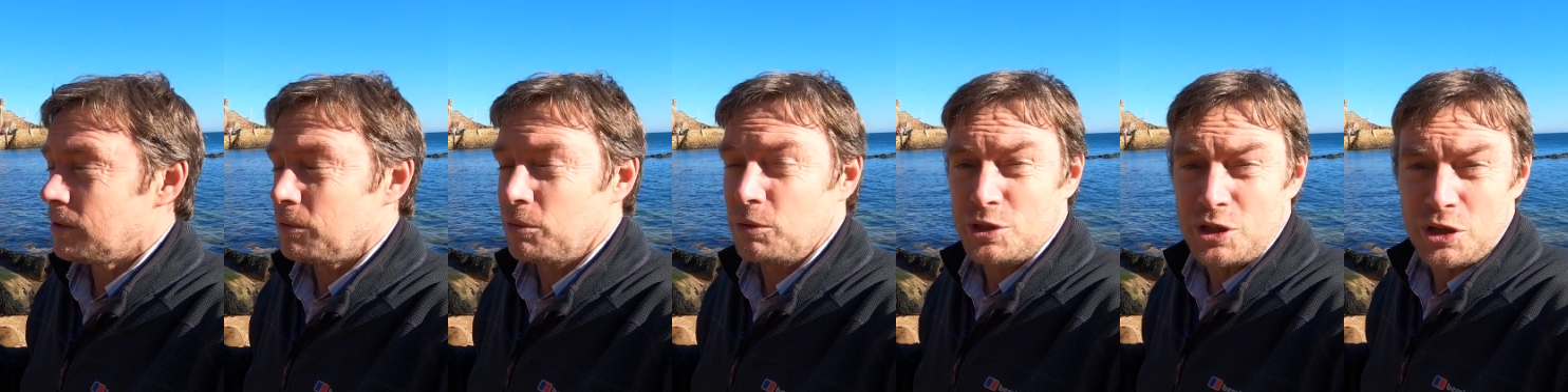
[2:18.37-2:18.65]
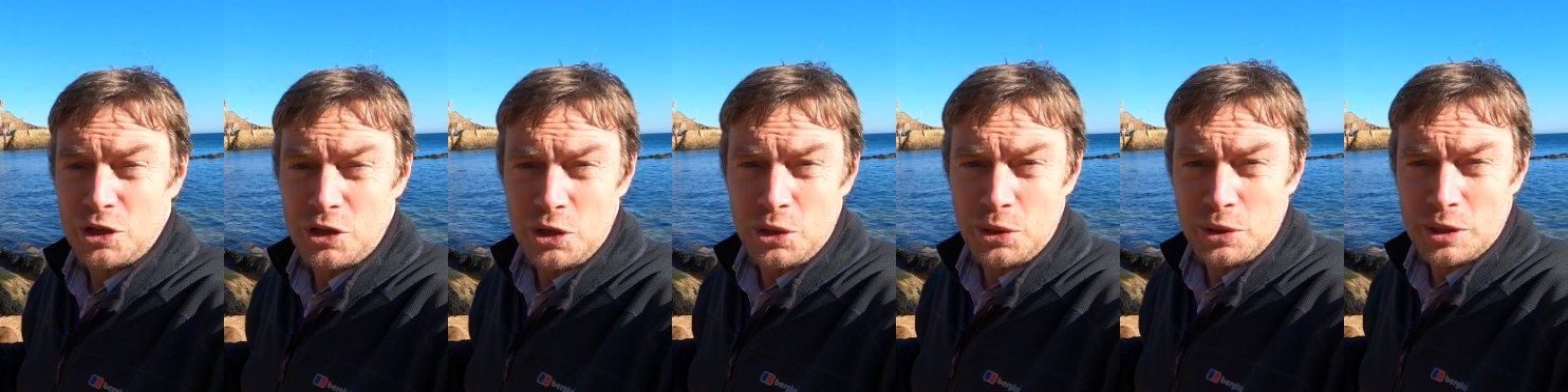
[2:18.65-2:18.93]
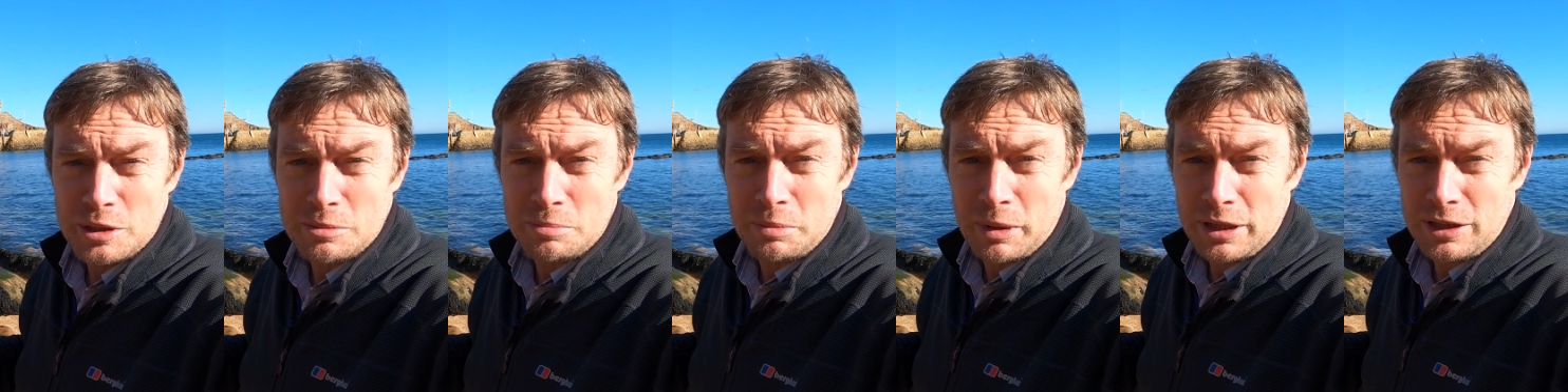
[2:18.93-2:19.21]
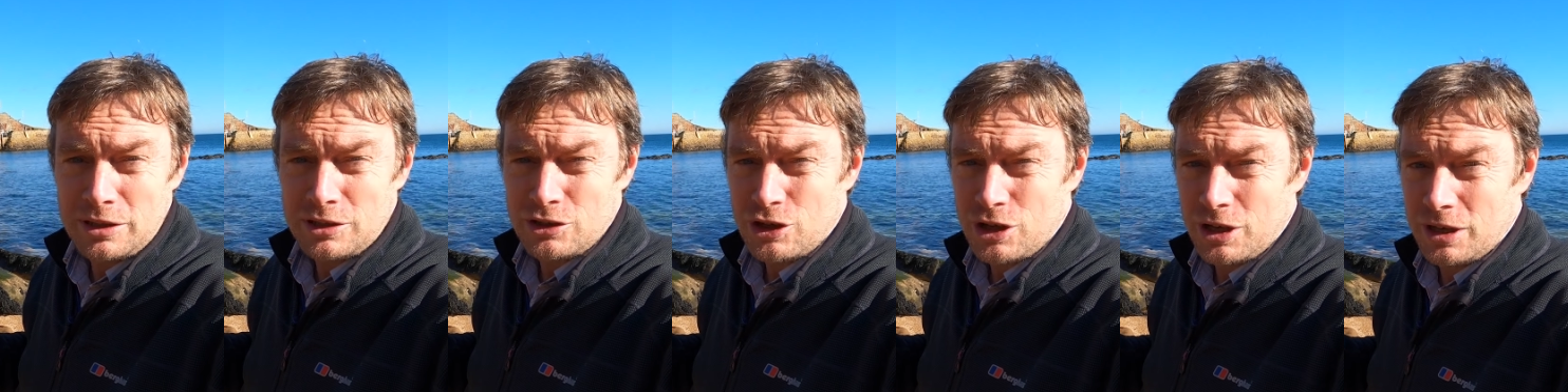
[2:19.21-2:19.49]
was a nudist
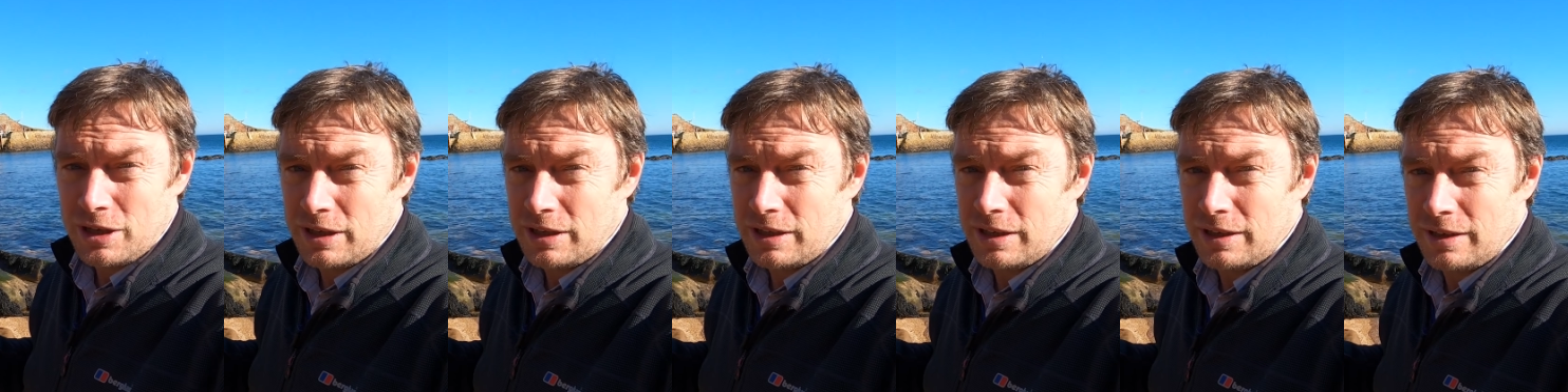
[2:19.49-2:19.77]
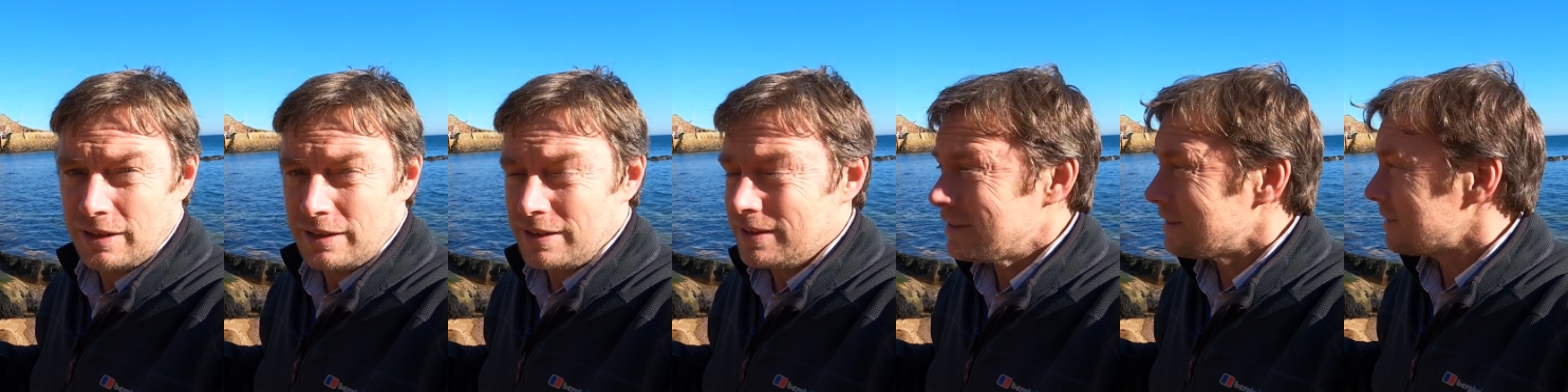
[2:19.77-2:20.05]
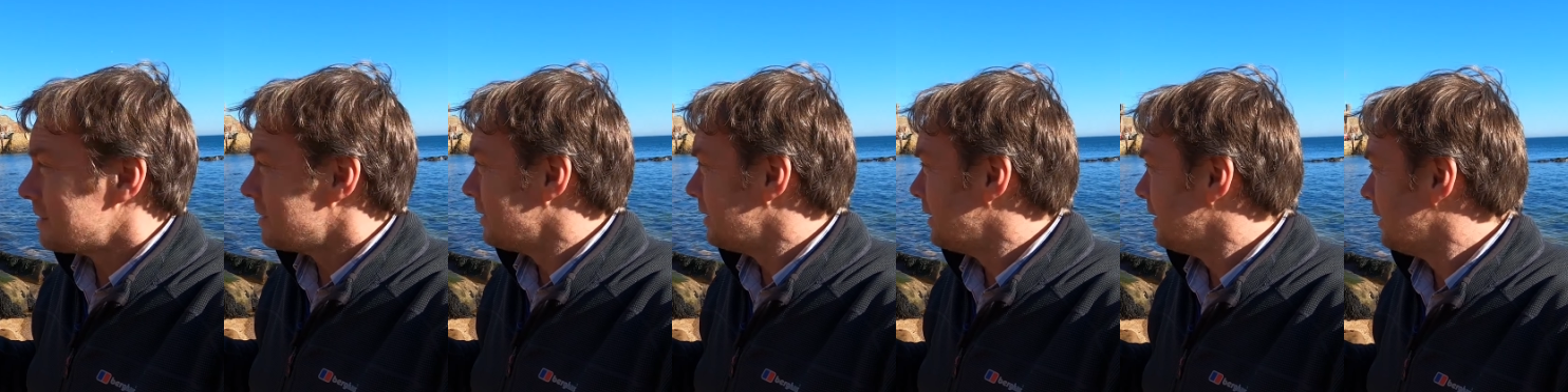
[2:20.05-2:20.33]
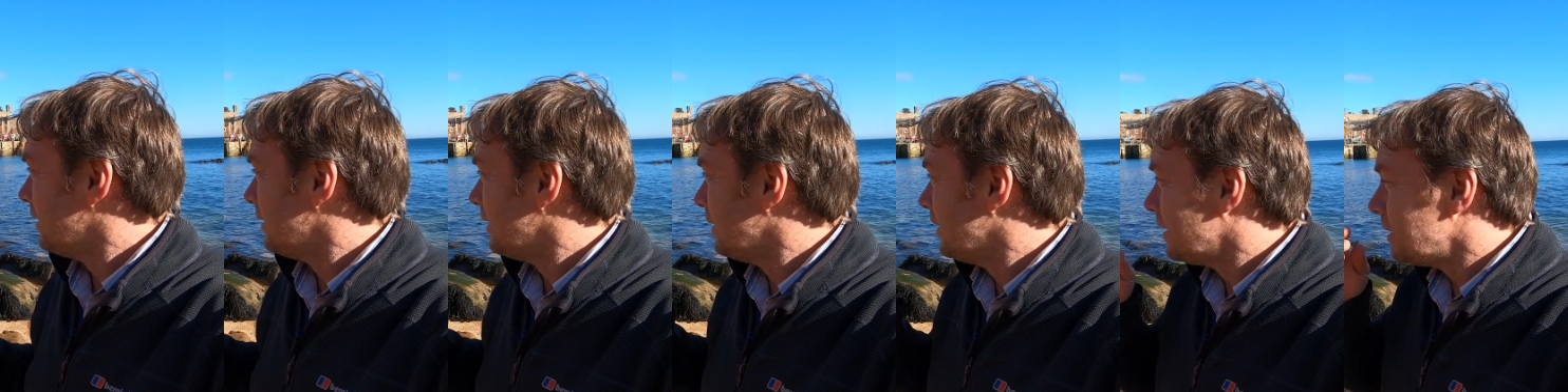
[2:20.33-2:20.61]
beach.
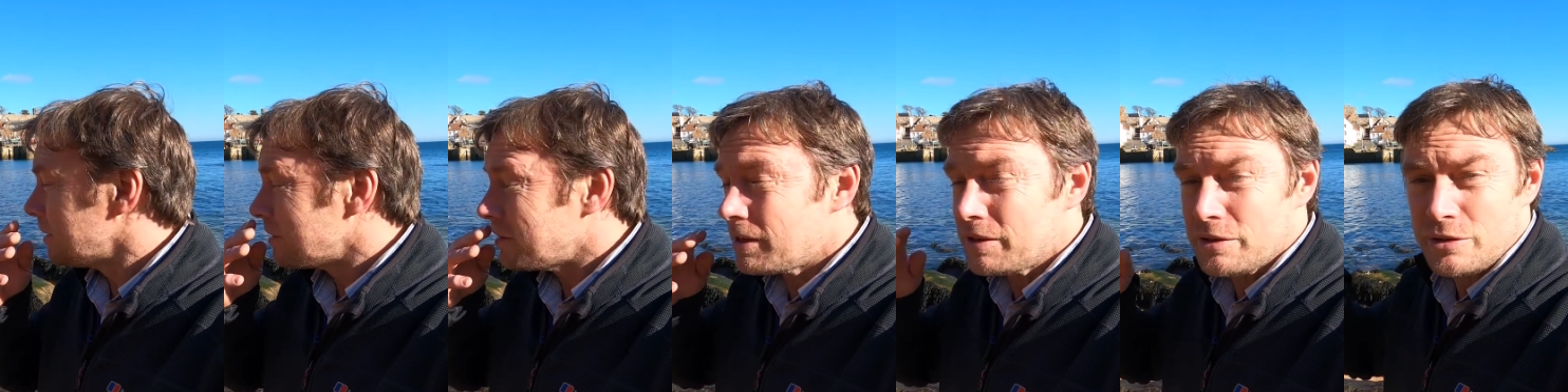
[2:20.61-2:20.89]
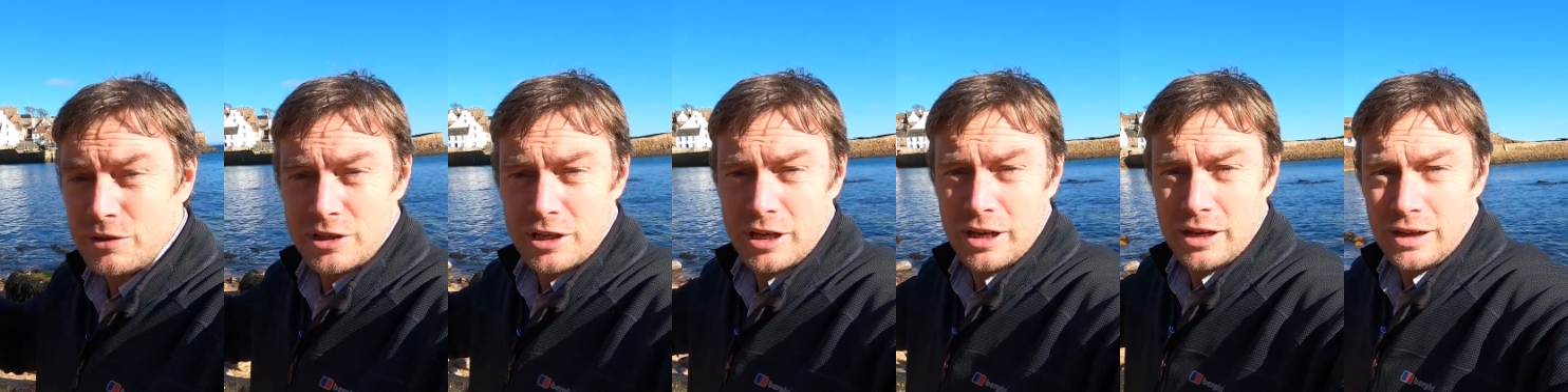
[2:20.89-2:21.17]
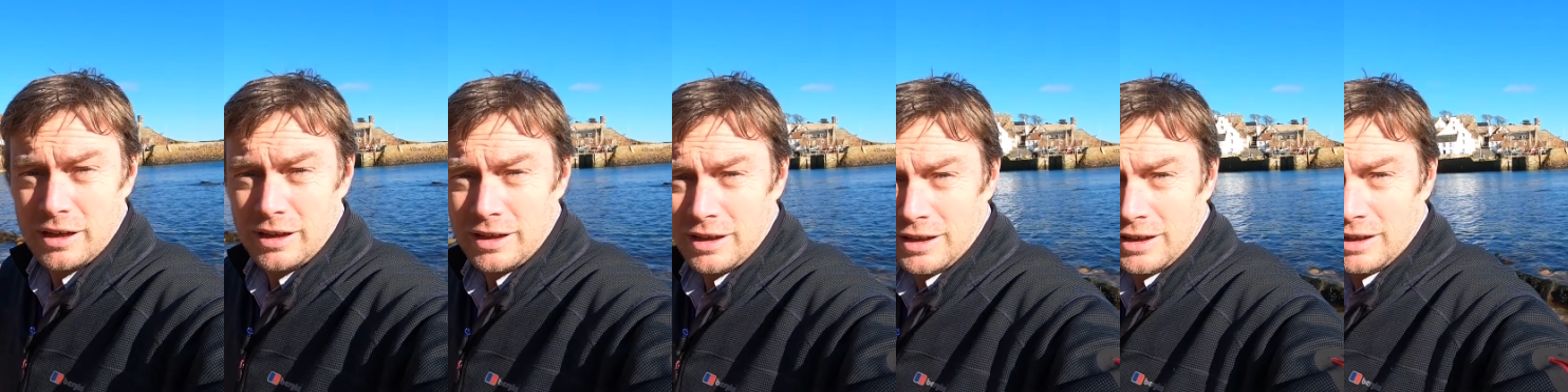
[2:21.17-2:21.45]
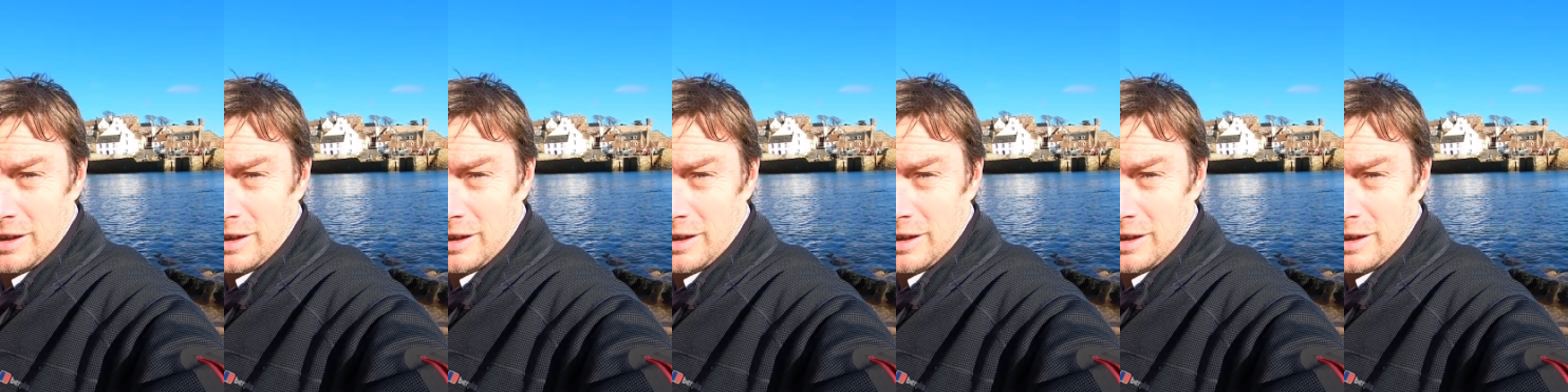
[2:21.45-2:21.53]
There was a